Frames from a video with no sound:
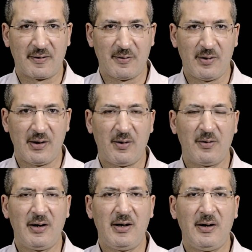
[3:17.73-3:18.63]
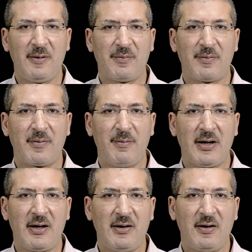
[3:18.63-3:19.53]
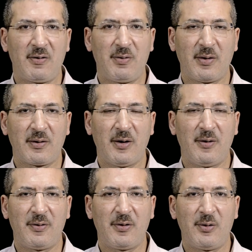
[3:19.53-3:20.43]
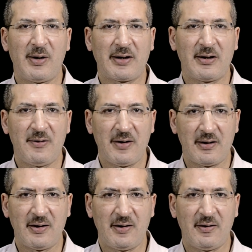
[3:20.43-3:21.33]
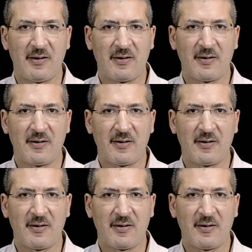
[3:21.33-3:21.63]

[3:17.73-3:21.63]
We are only making this work of reactivating this.